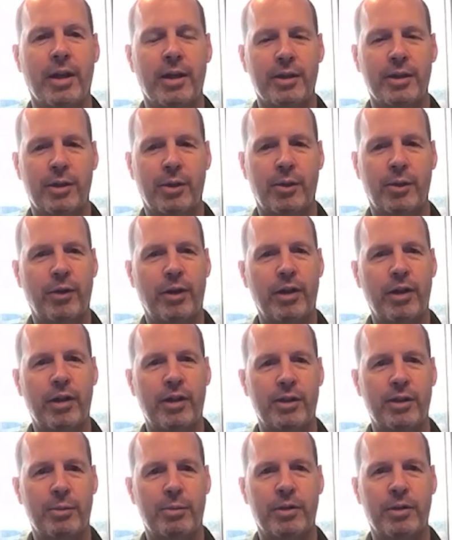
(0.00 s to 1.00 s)
So we're very
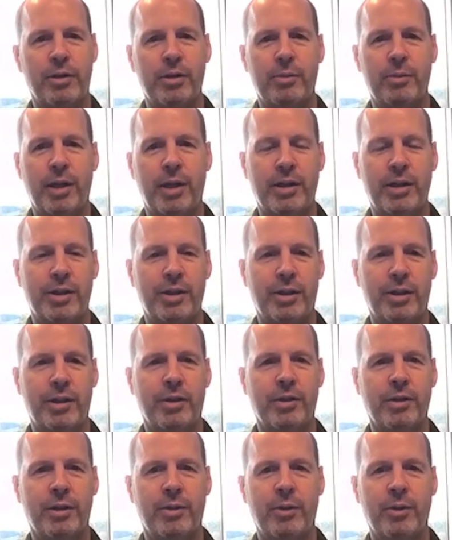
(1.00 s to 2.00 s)
disciplined to make
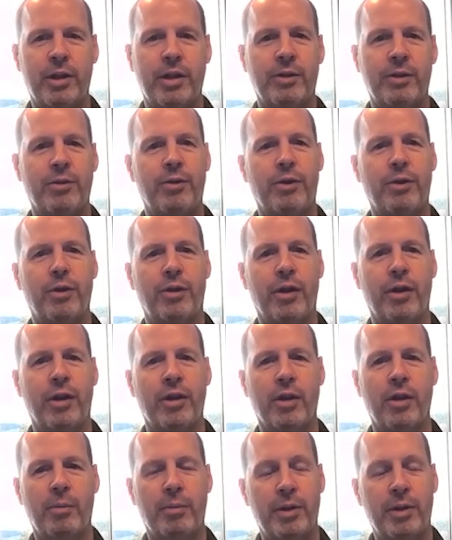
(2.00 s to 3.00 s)
sure that we can further our
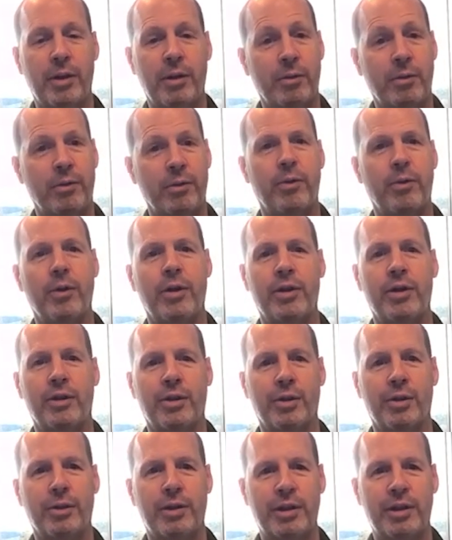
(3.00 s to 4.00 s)
company,
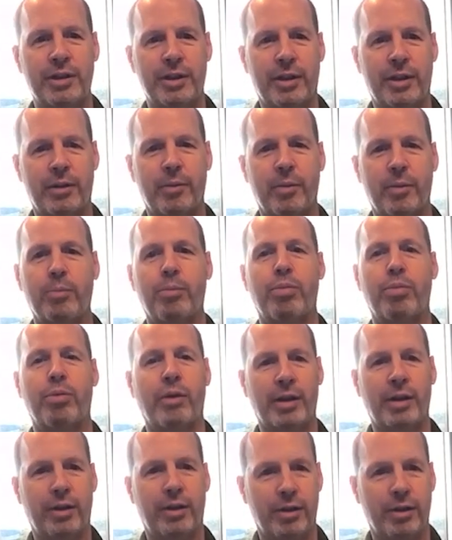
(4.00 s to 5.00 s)
increase our
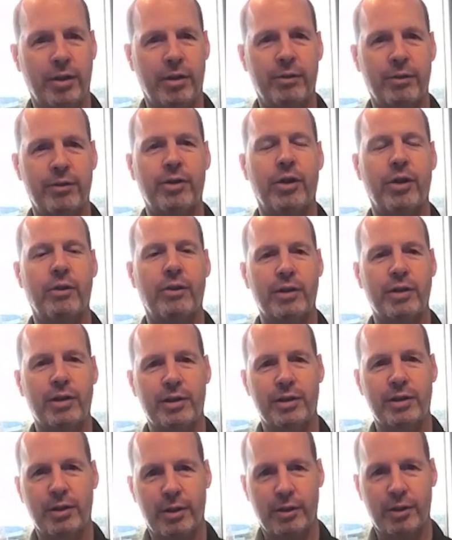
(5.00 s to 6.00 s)
breadth of
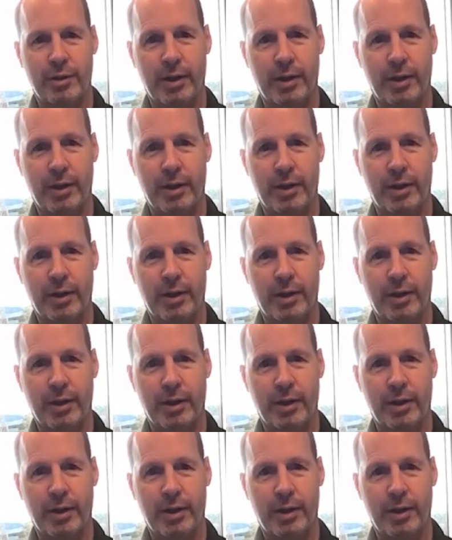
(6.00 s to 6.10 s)
services,